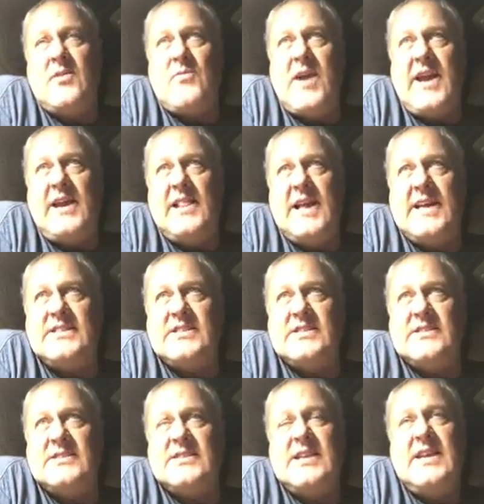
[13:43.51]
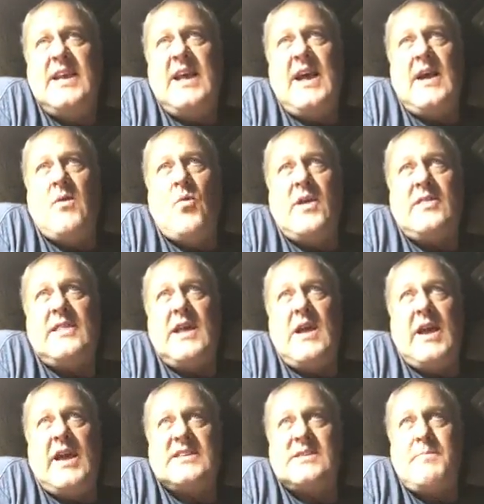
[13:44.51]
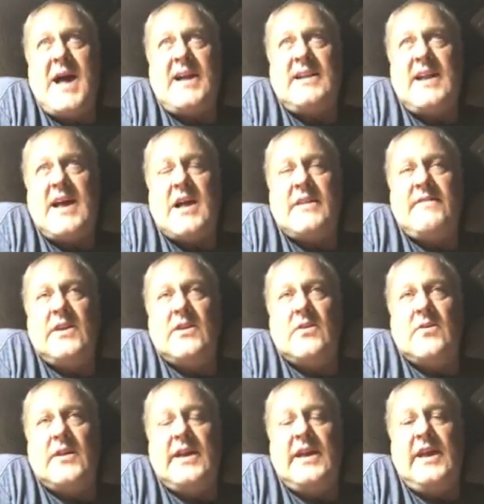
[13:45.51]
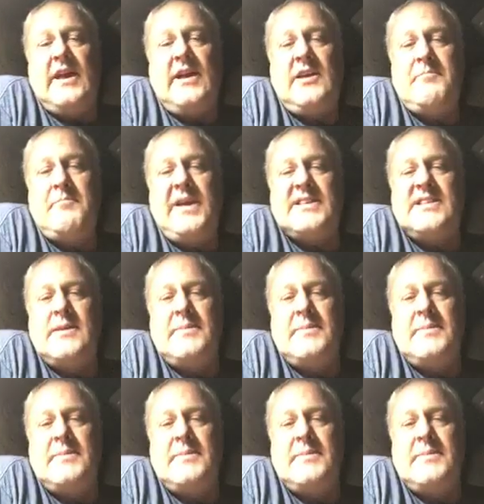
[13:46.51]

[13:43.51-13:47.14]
And I think once I saw that back office software,